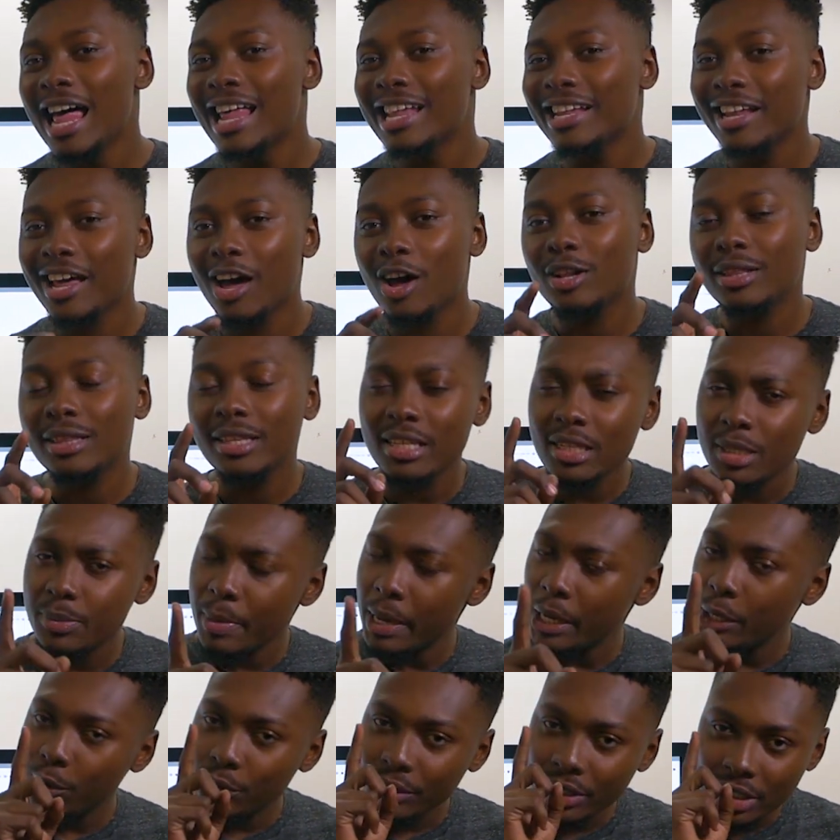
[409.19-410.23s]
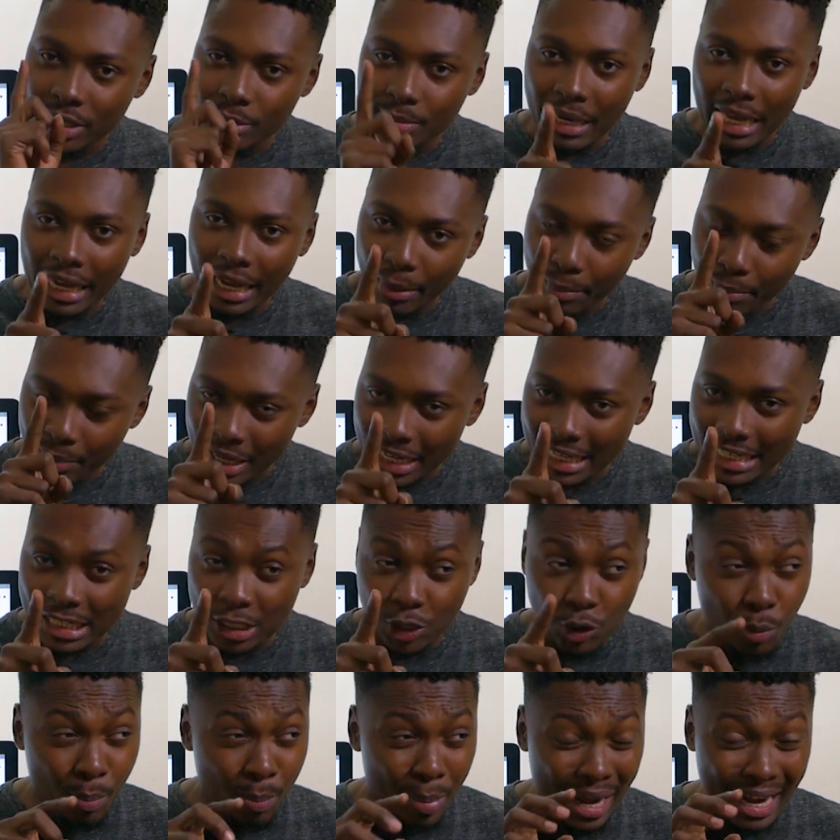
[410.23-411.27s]
Now, this may not seem like a big
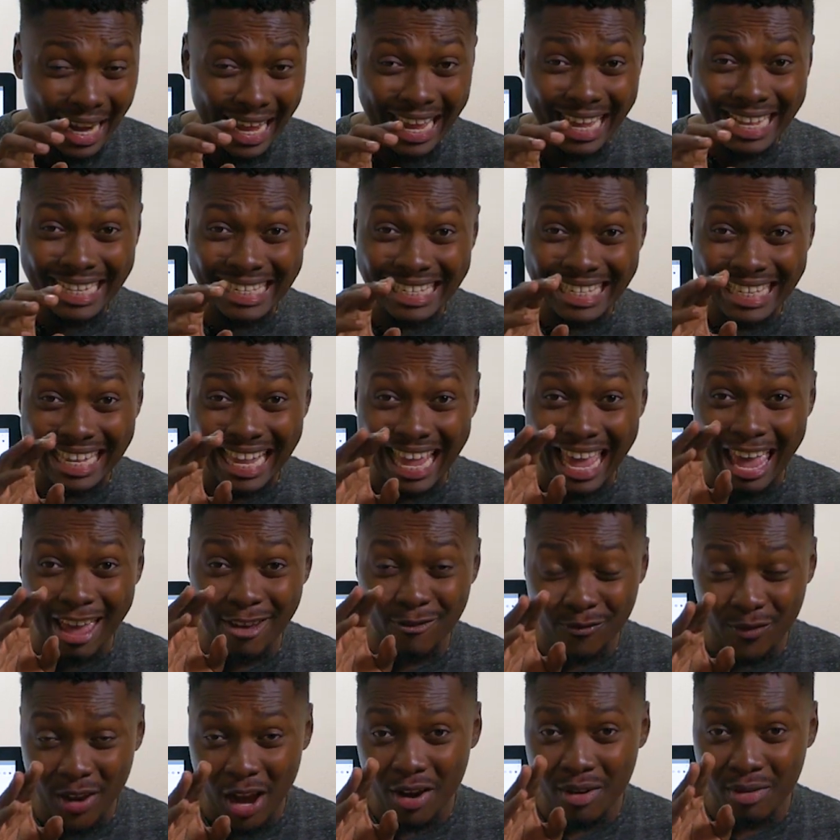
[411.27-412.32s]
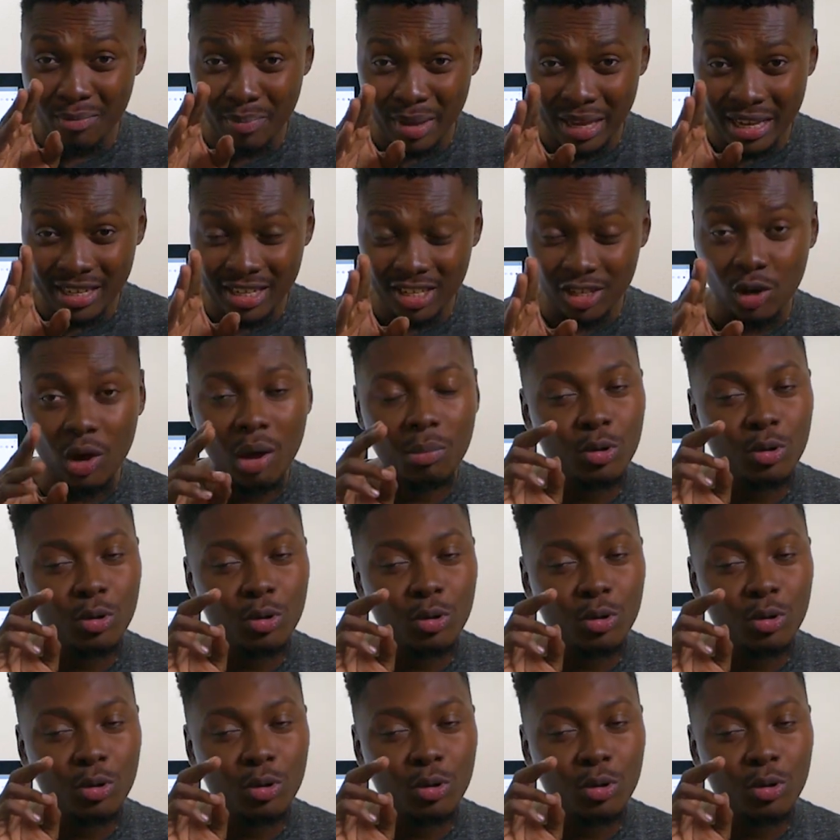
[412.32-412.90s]
deal, but it's a very big deal.